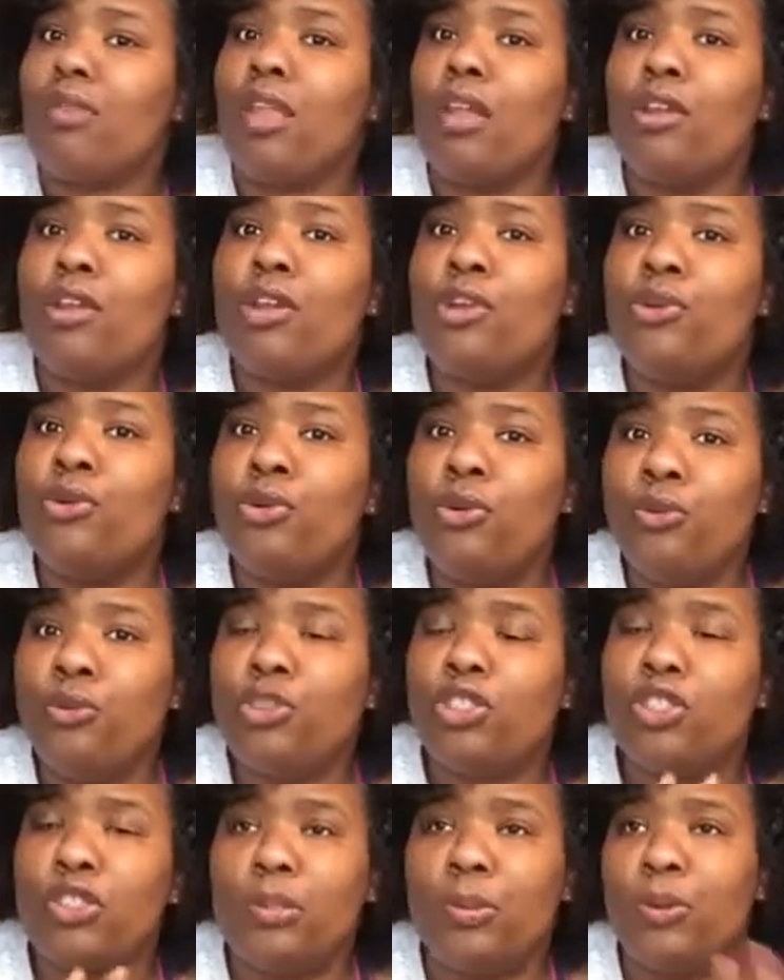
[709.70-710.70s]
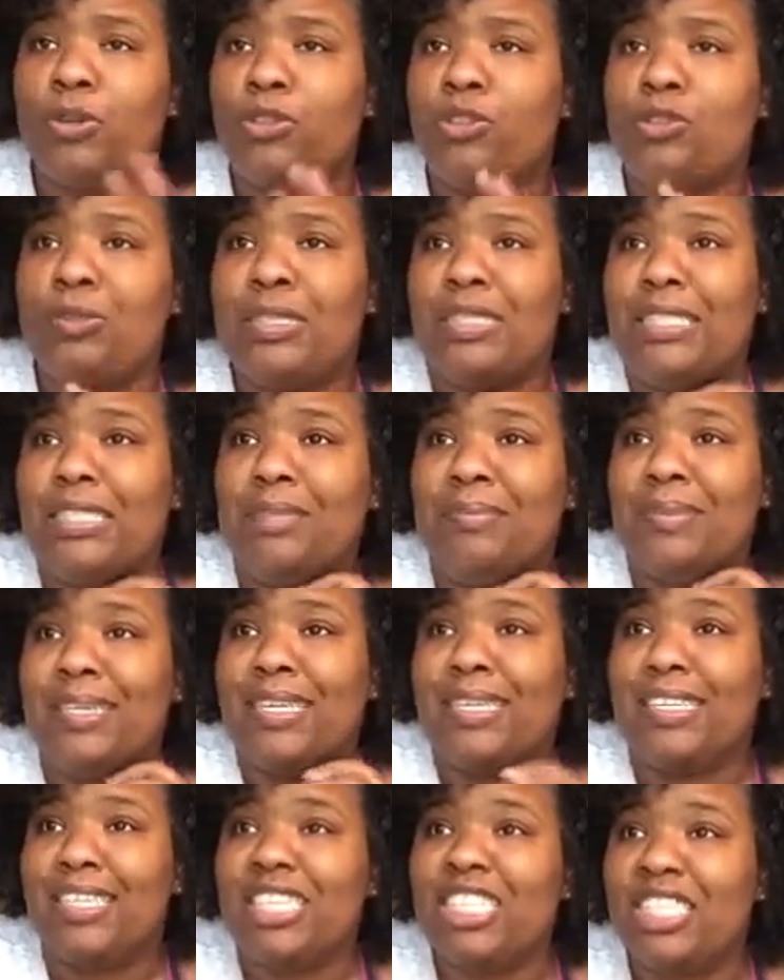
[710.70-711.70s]
doing what you're supposed to do with the deep
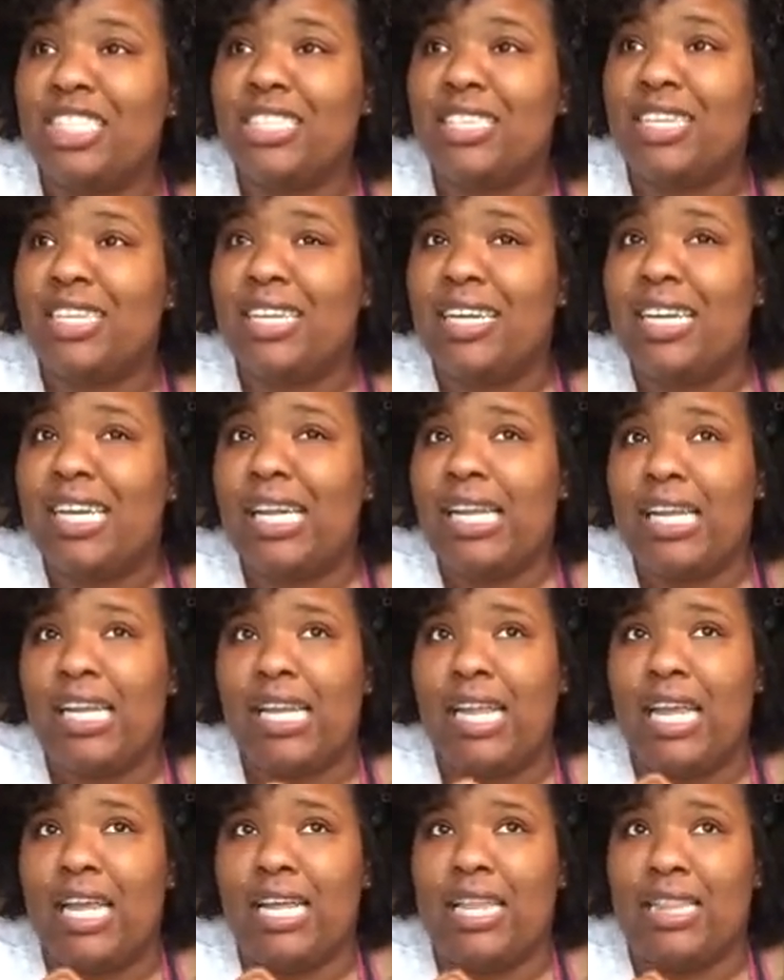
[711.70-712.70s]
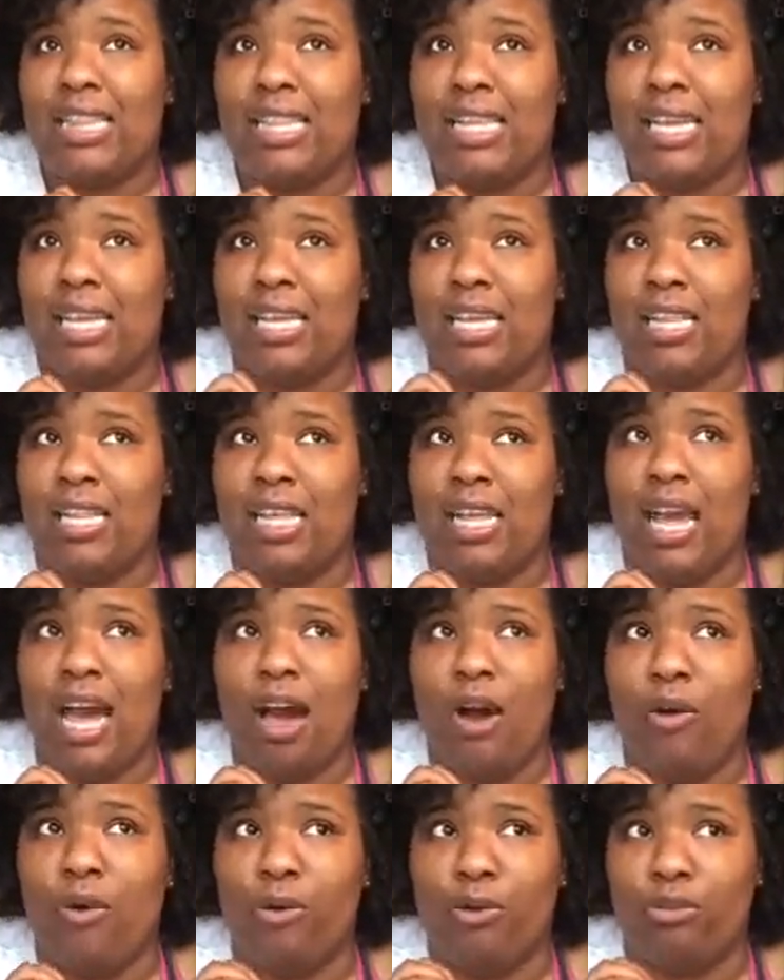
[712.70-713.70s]
condition and the
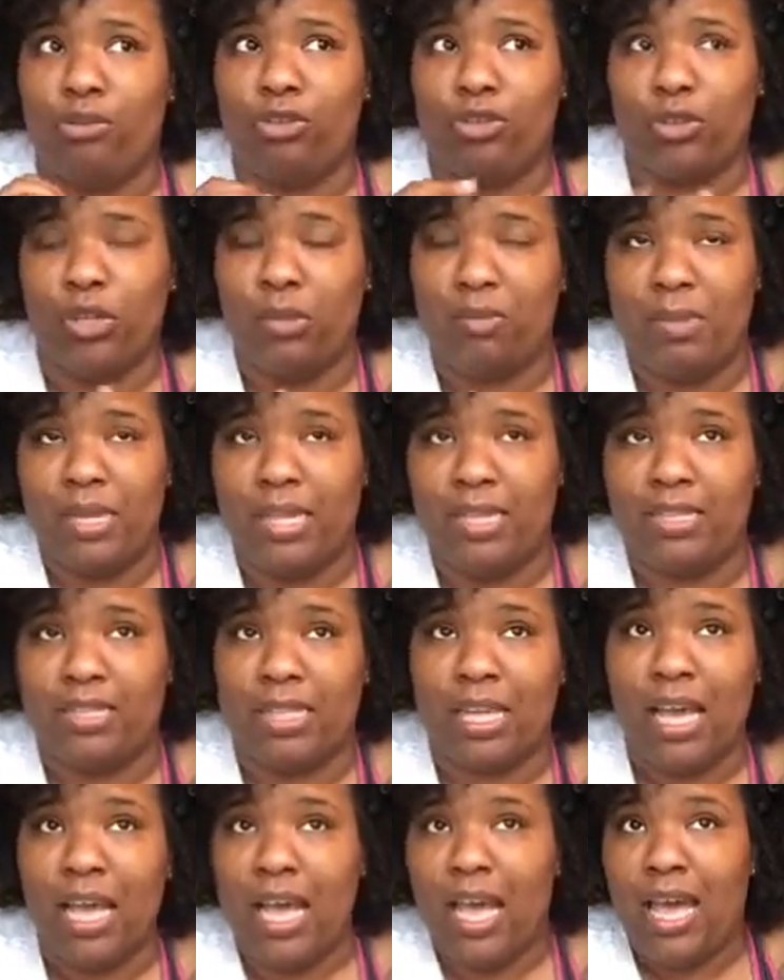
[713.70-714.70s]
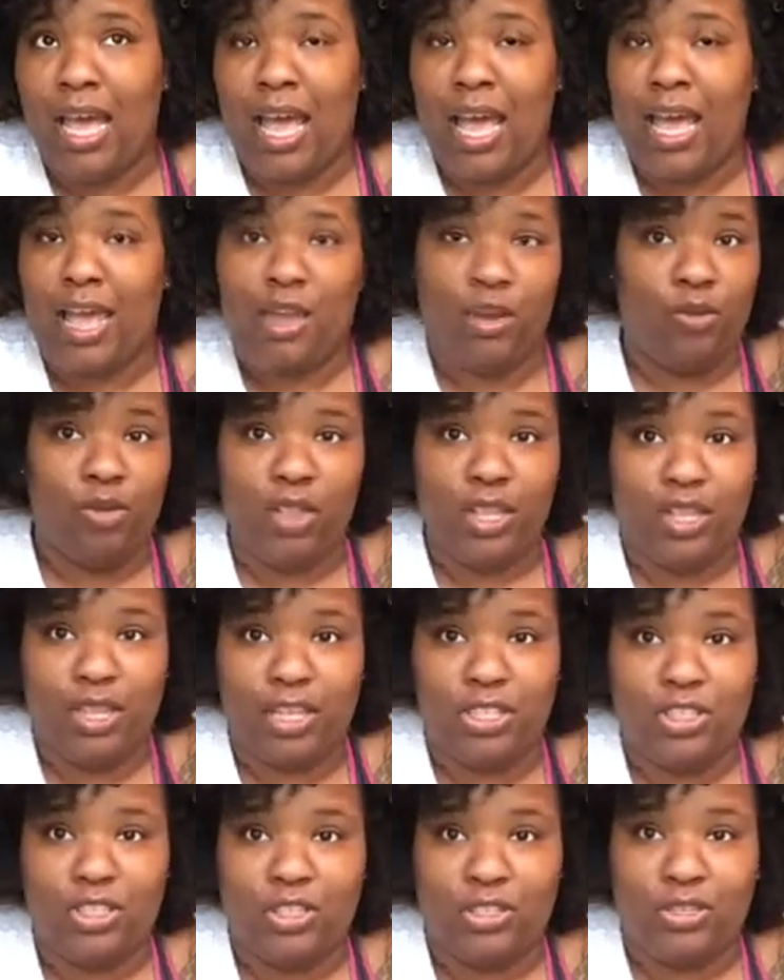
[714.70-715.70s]
hot oil treatments, and you think
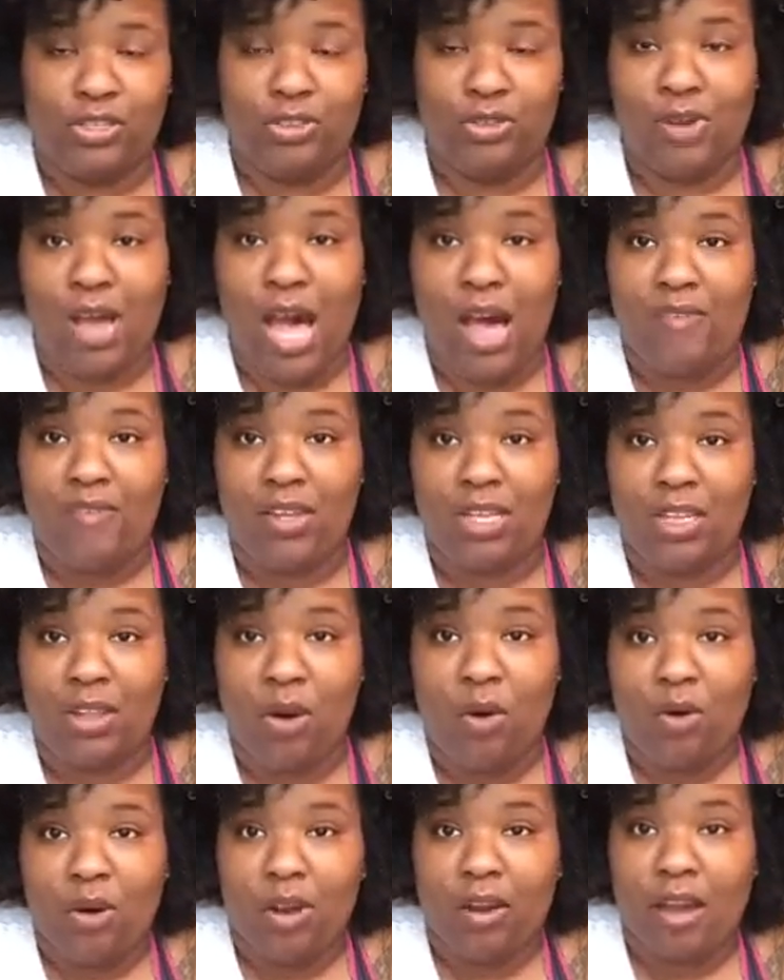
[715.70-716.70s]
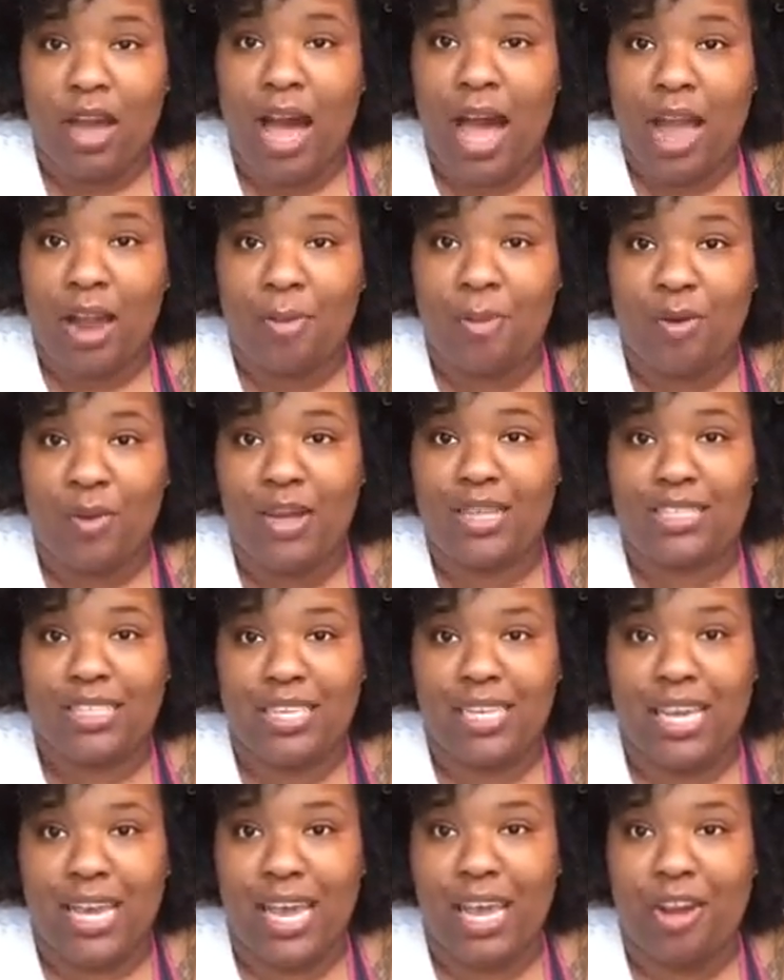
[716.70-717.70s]
that you have a higher
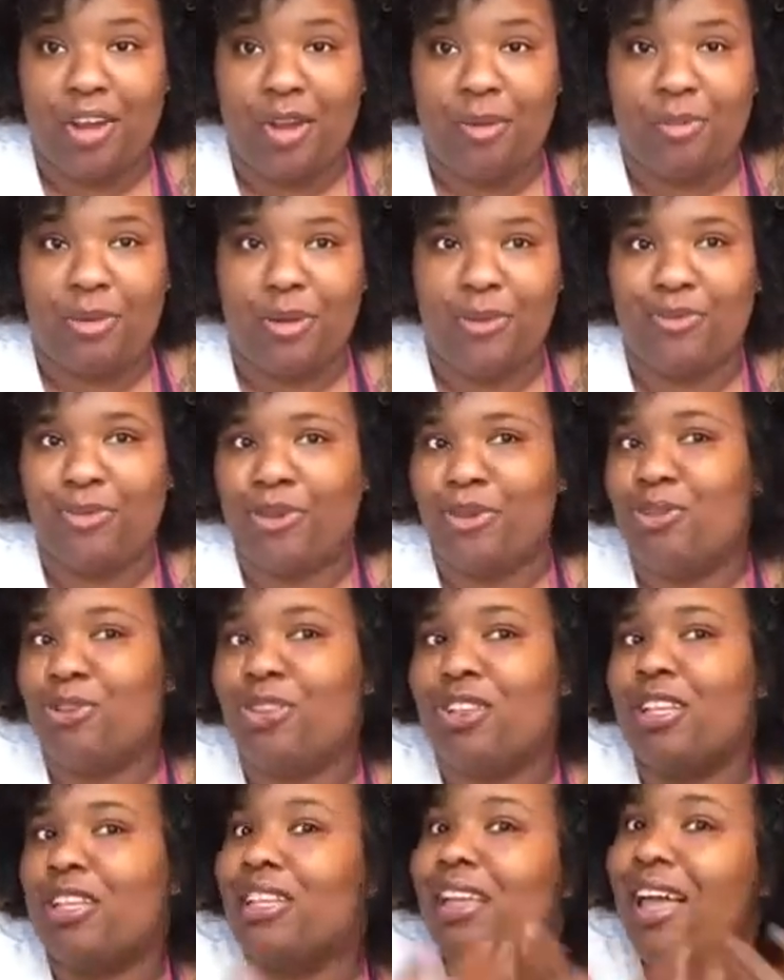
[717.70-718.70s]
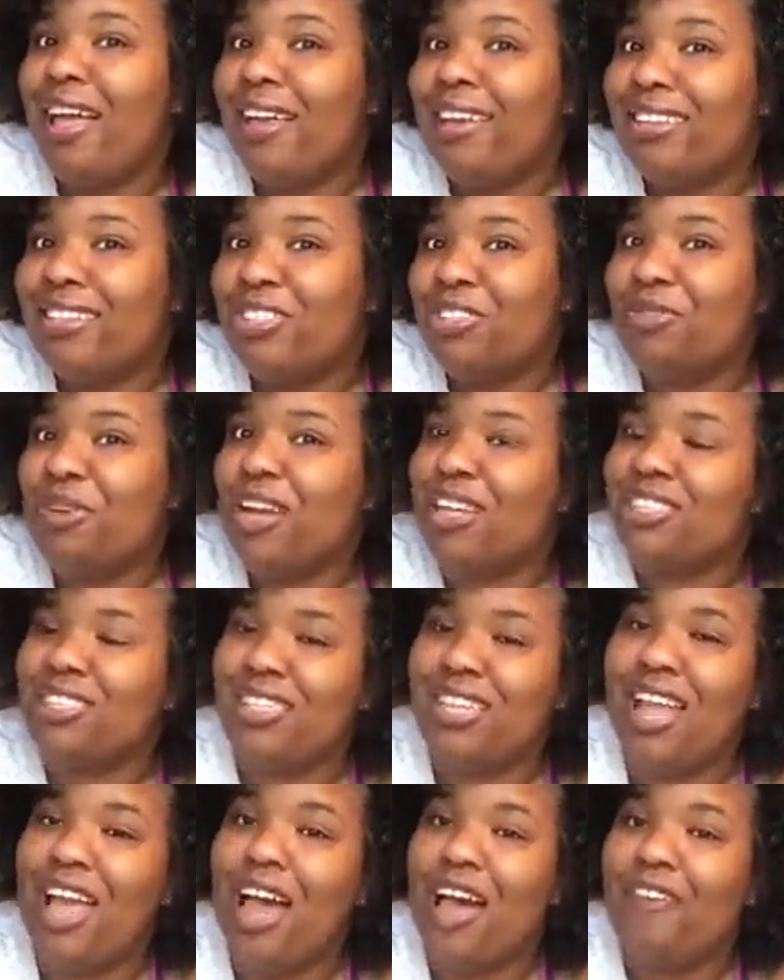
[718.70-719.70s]
porosity hair, but when you do the test, you
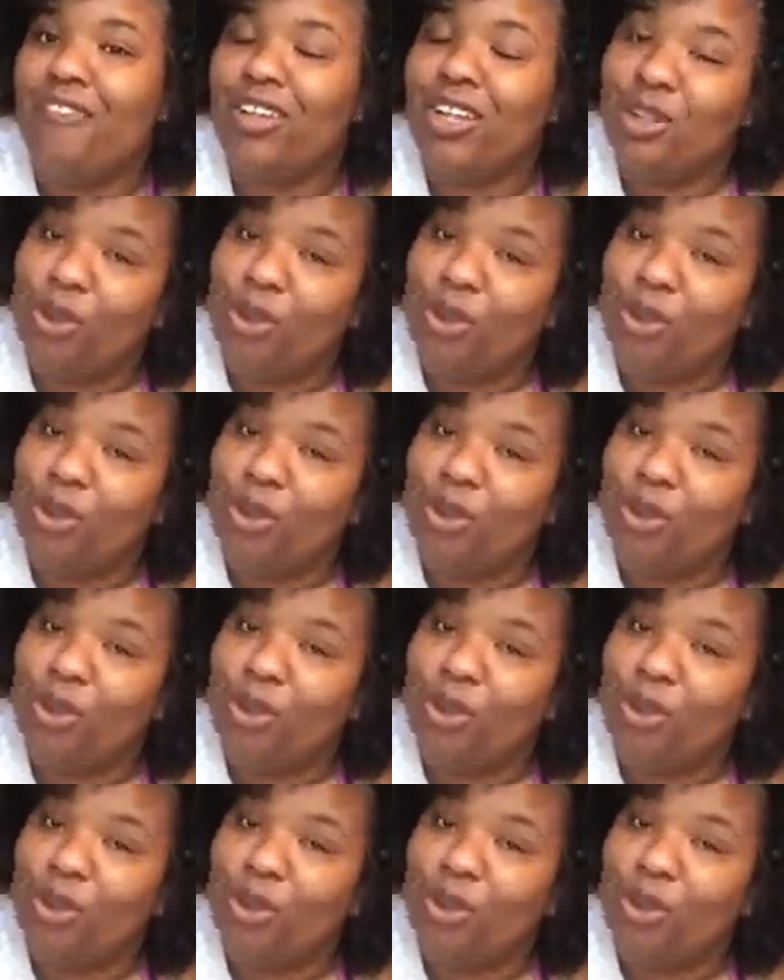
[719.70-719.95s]
actually have a